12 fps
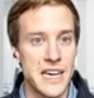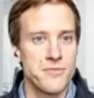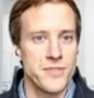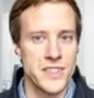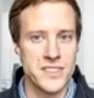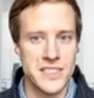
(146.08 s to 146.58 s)

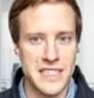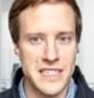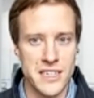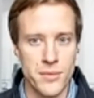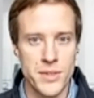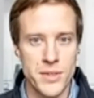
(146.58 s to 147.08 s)
and fixed
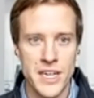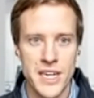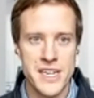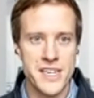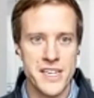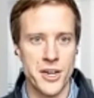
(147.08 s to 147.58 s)
income,
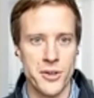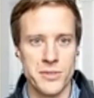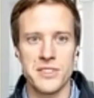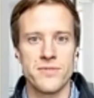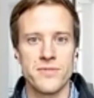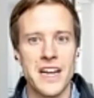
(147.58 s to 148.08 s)
we've
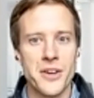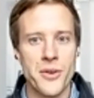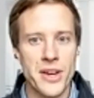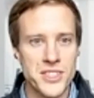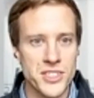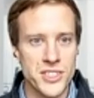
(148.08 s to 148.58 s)
seen
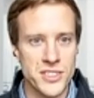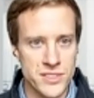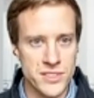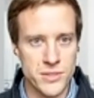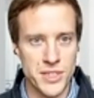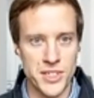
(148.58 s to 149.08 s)

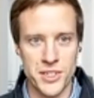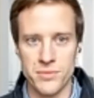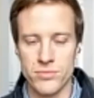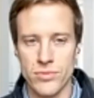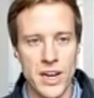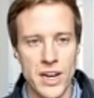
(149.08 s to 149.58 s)
valuations,
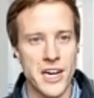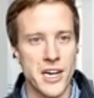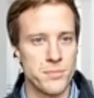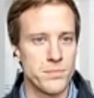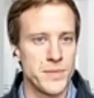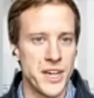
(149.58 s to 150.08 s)
right
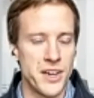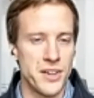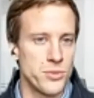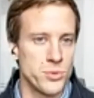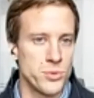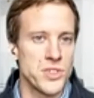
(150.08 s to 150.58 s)
up, at
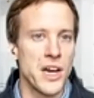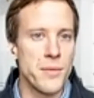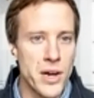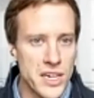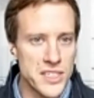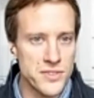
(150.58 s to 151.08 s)
all-time
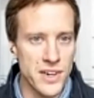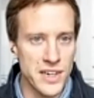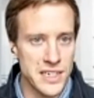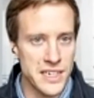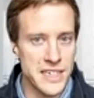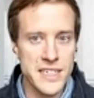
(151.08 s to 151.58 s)
highs,
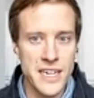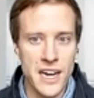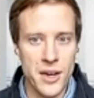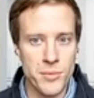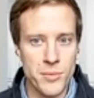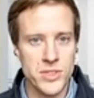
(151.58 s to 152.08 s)
frankly.
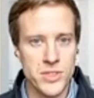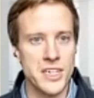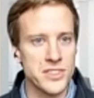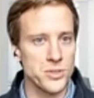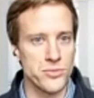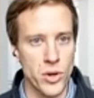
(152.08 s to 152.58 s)
We're slightly
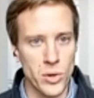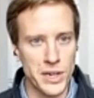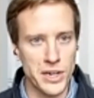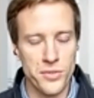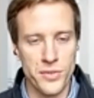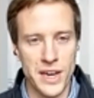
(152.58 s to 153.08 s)
sort of rolling
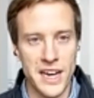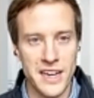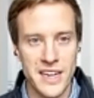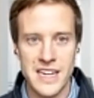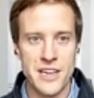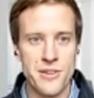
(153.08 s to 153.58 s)
off that.
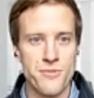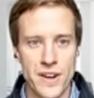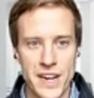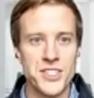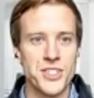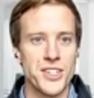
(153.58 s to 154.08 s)

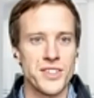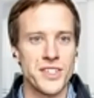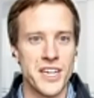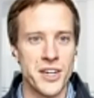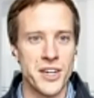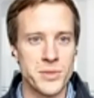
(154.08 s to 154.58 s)
Inflation,
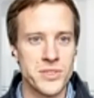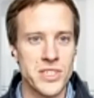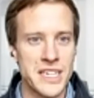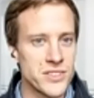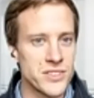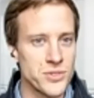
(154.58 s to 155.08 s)
we're
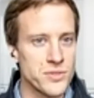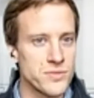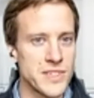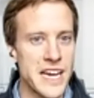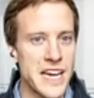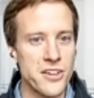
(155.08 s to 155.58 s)
seeing sort of
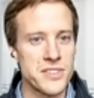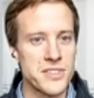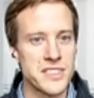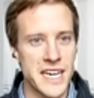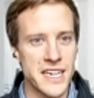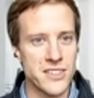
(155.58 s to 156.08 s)
day after
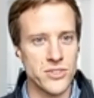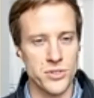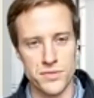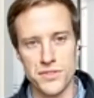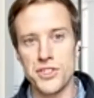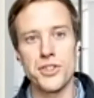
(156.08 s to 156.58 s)
day sort
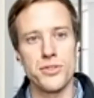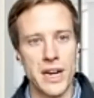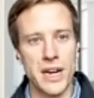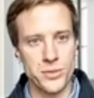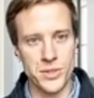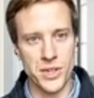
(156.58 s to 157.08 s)
of new
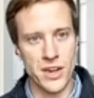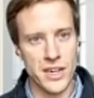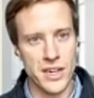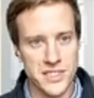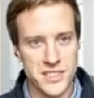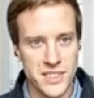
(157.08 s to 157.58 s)
record
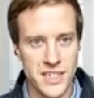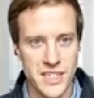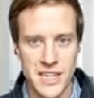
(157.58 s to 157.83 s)
highs